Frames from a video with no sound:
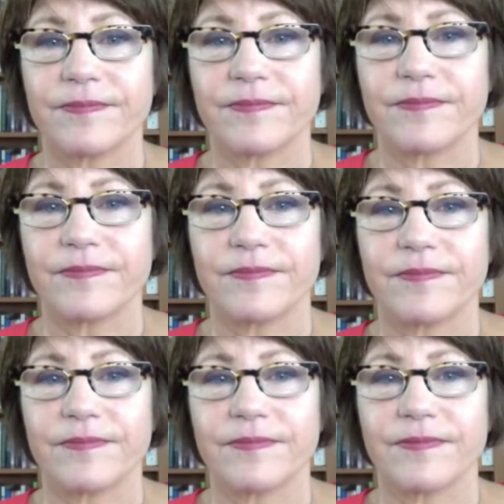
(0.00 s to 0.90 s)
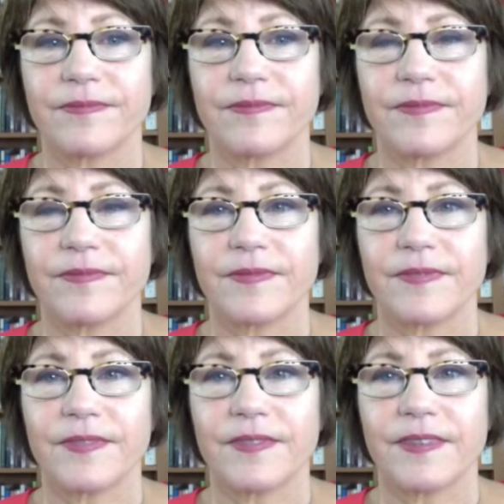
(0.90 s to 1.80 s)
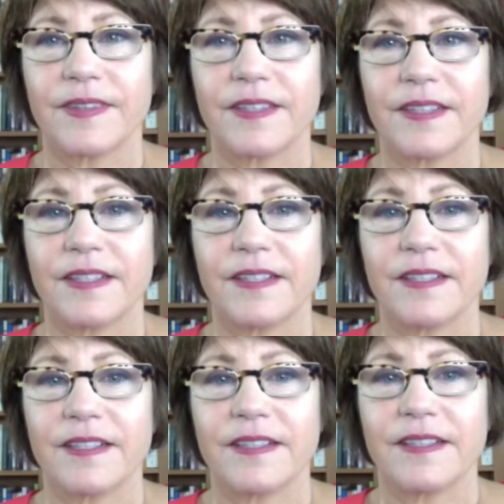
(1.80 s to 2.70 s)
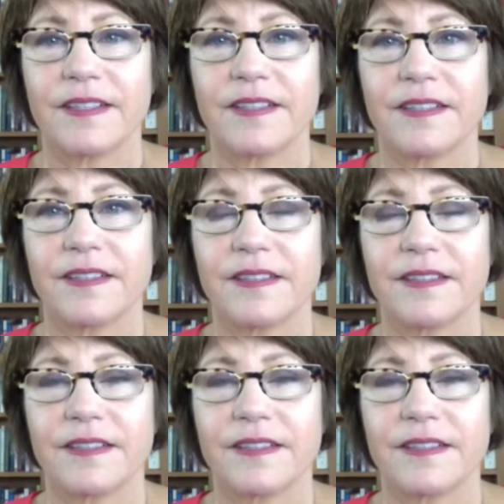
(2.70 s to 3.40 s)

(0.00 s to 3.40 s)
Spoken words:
(silent)